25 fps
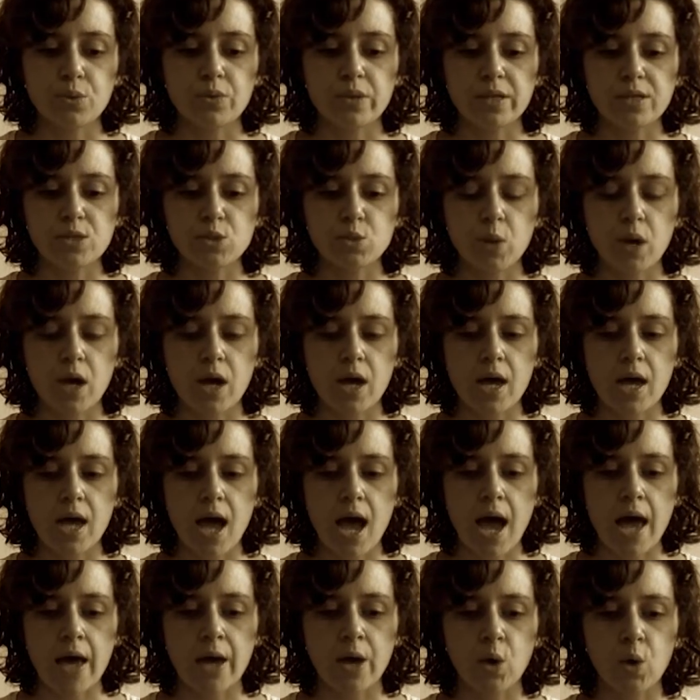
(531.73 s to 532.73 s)
So that's
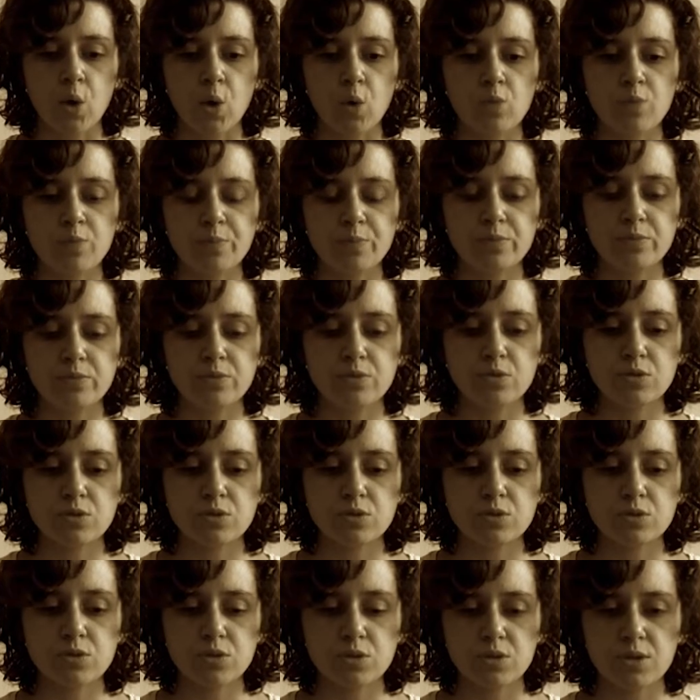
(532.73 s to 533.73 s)
why I hope
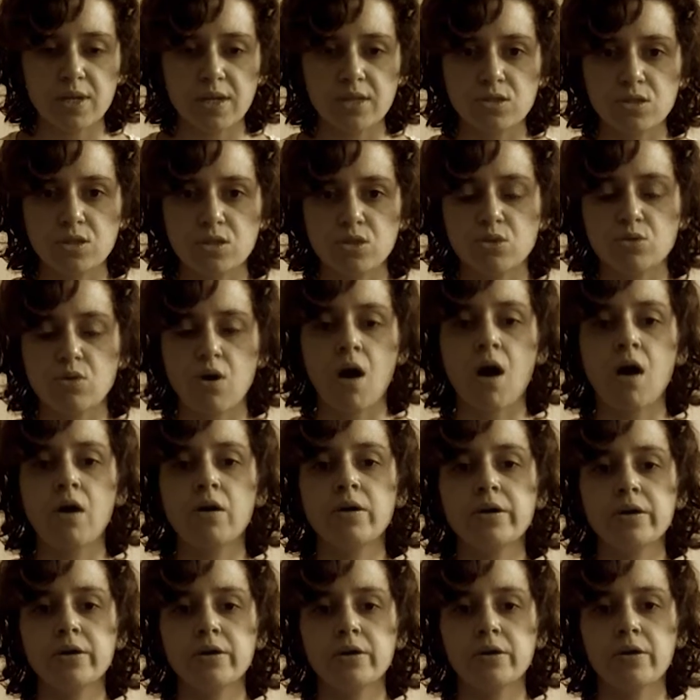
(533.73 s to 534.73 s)
to get
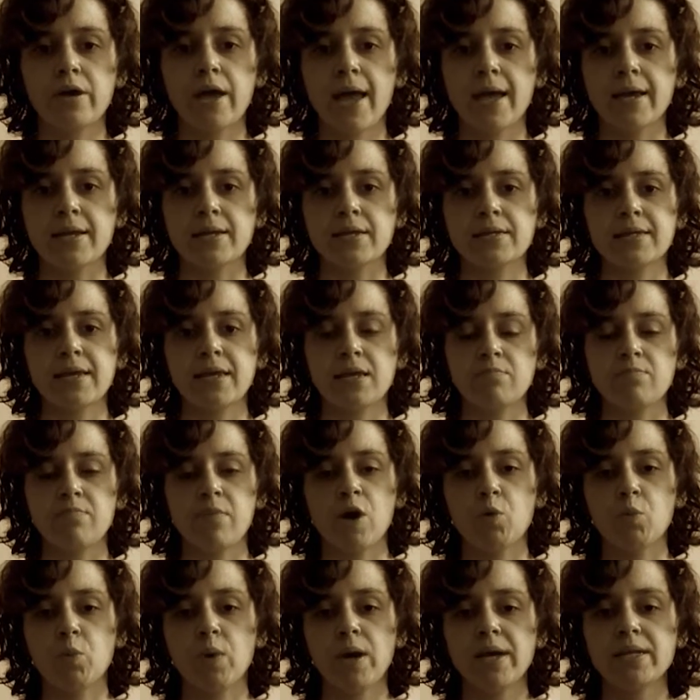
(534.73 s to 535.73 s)
stronger
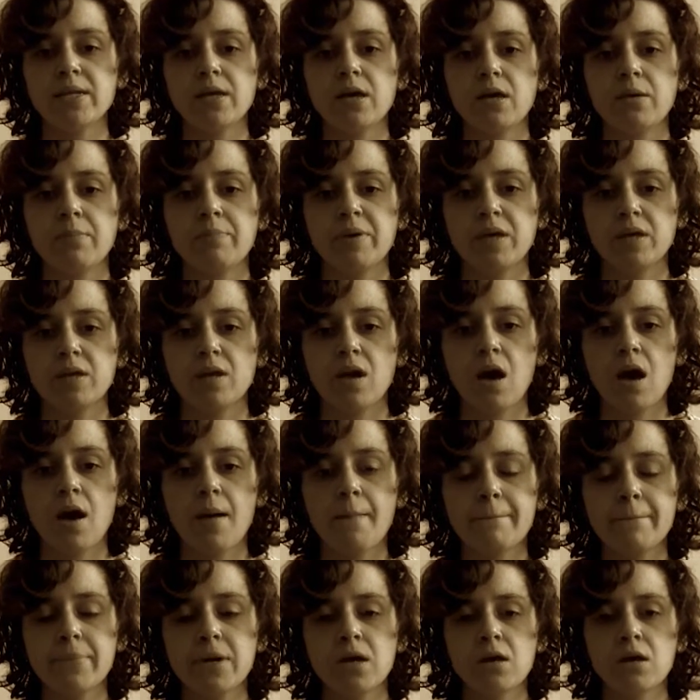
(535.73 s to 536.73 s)
and get my weight a
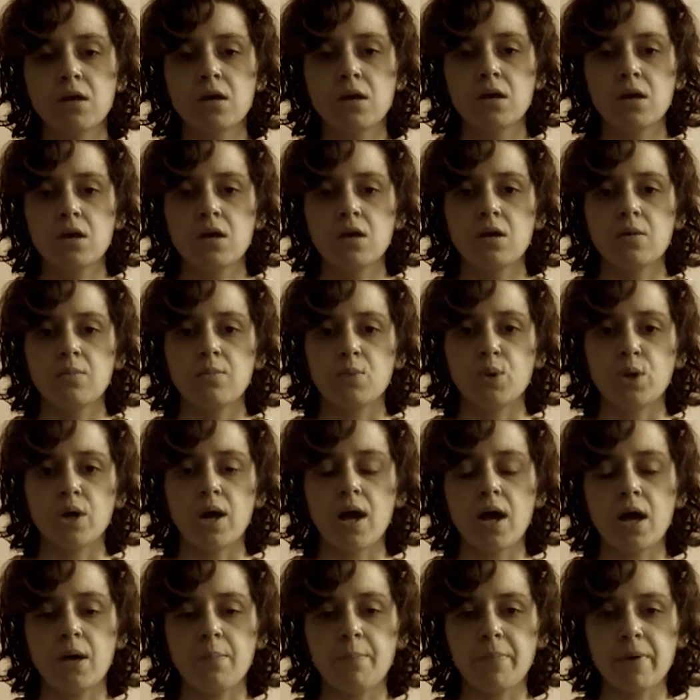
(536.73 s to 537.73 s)
bit
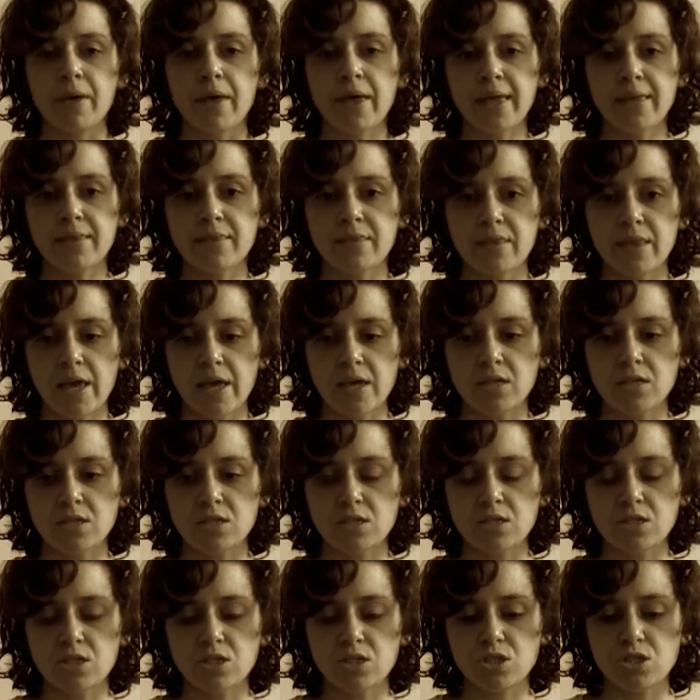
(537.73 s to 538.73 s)
more up, and
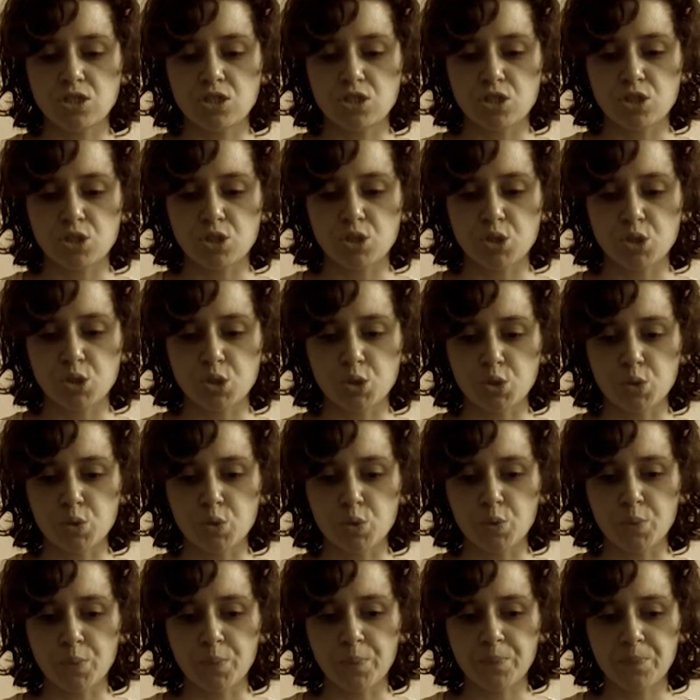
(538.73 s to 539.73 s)
then
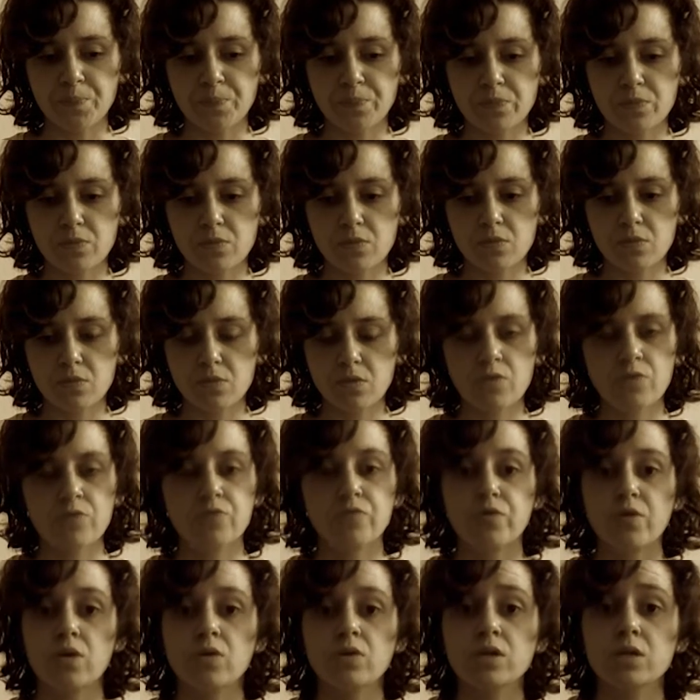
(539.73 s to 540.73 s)
just to
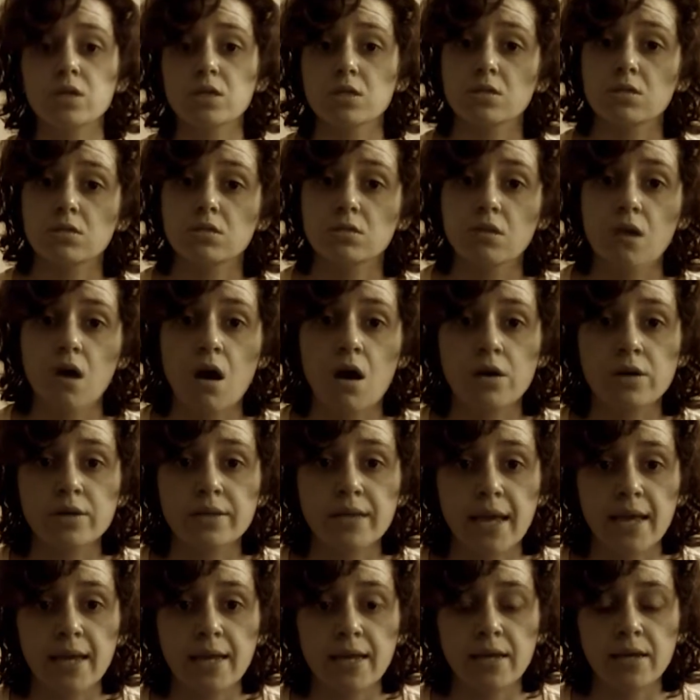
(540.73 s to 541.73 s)
focus
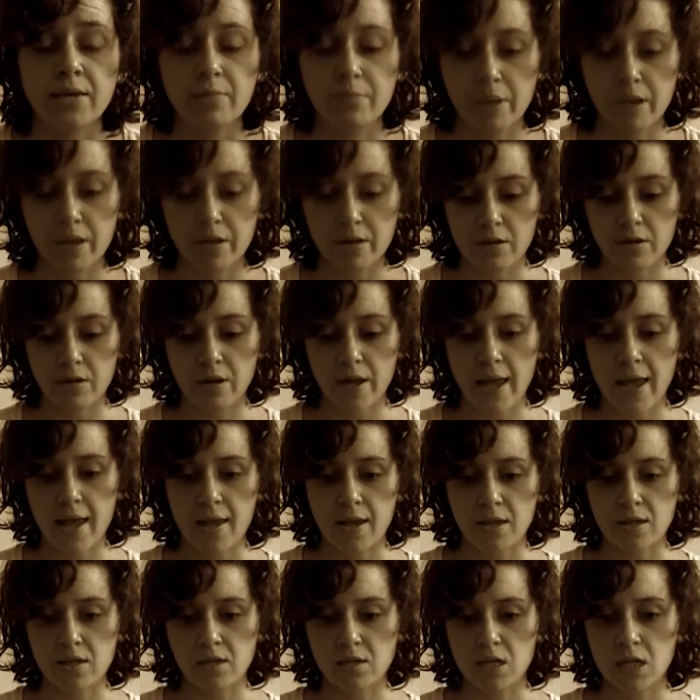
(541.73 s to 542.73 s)
on getting
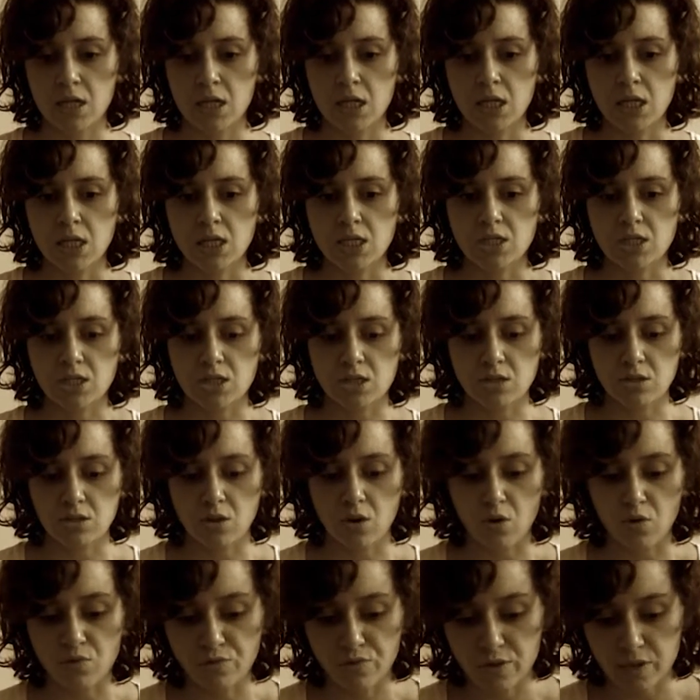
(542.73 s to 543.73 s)
better and
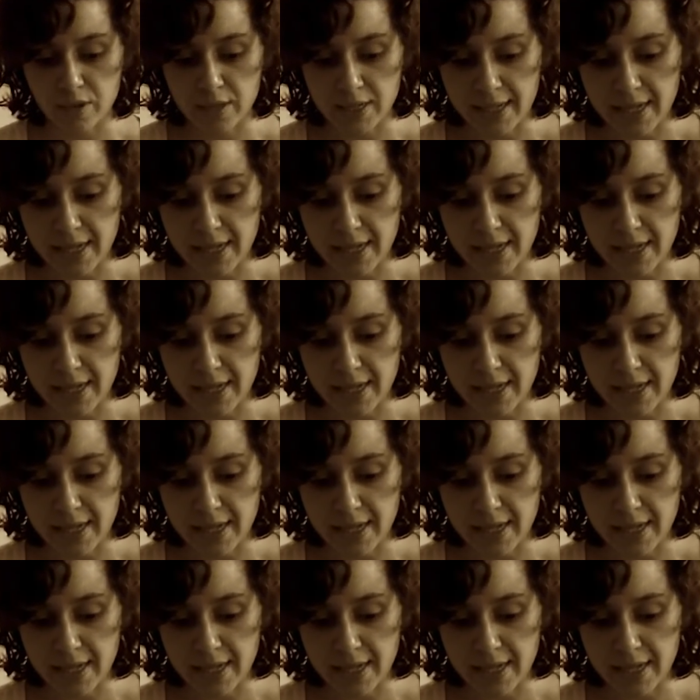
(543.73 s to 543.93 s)
just